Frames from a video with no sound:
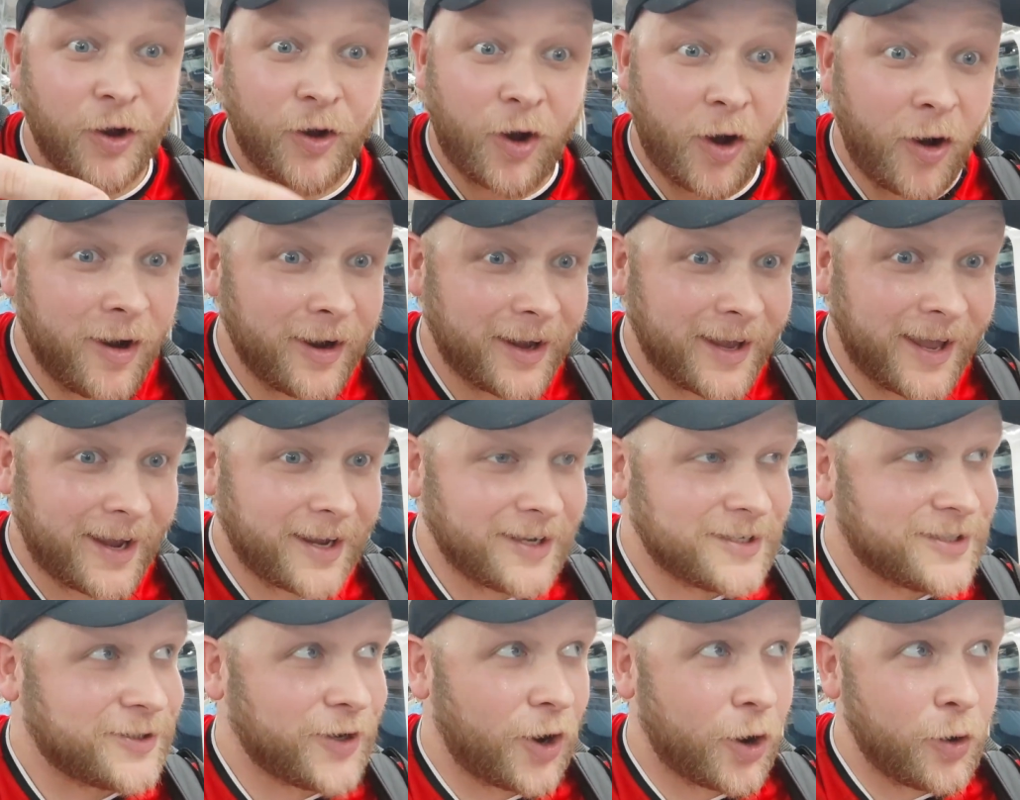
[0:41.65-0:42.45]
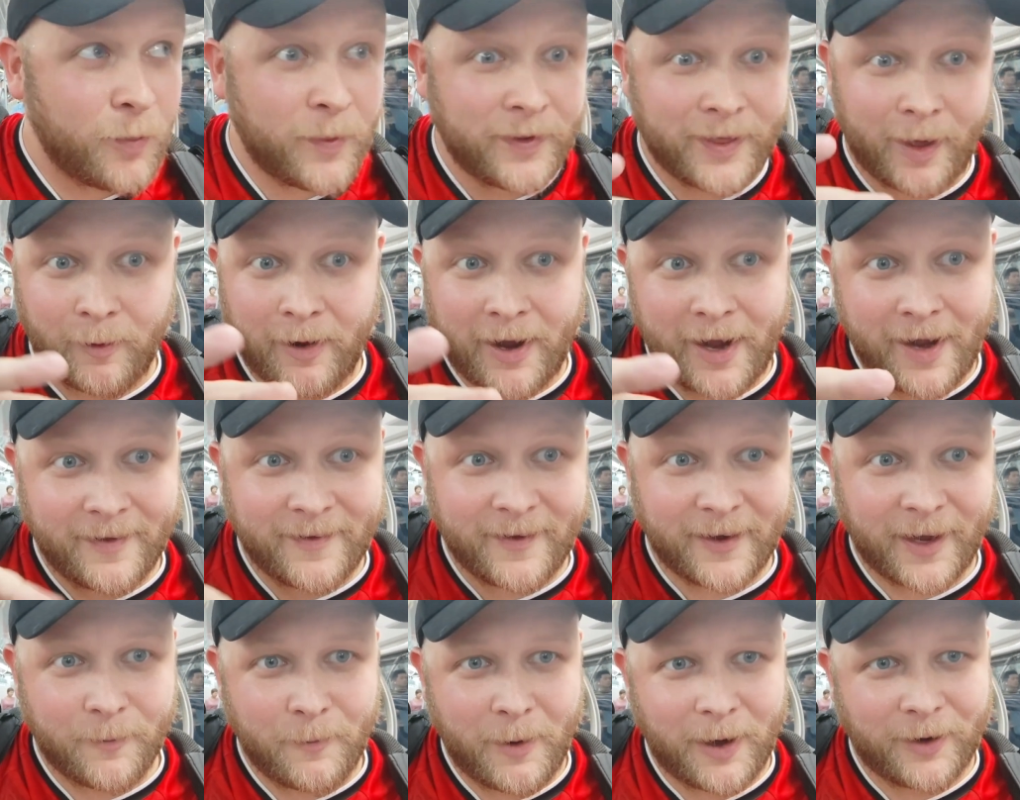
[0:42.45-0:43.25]
You can't kick a stone without
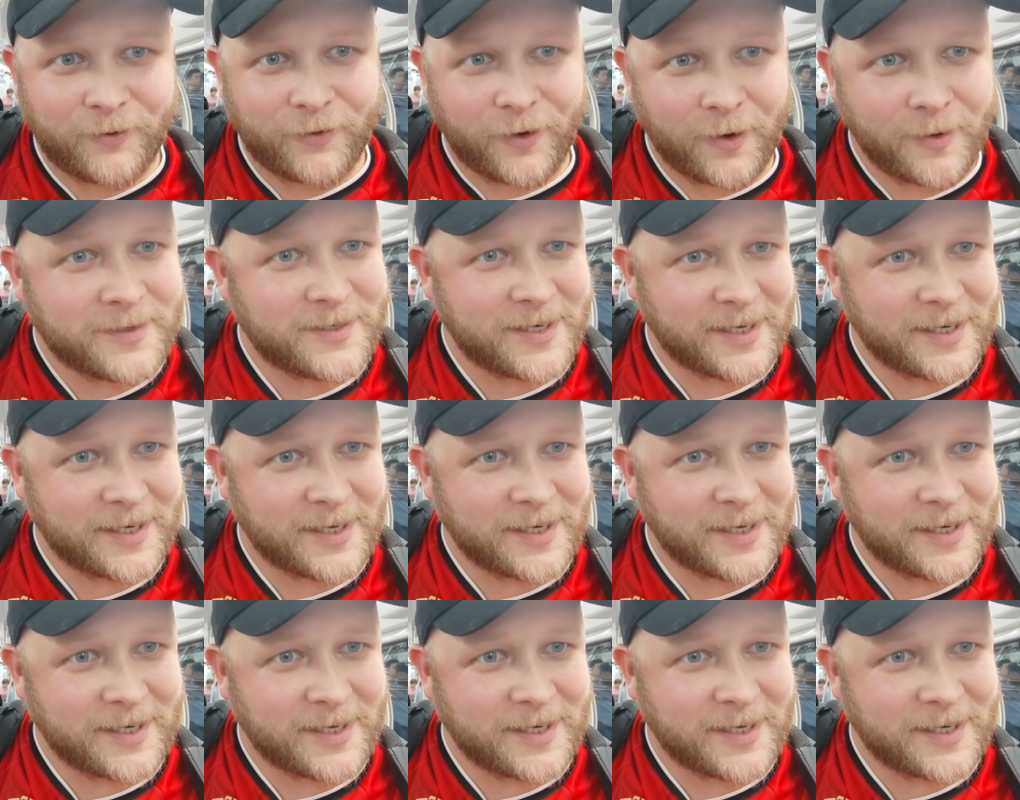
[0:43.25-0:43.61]
hitting a metro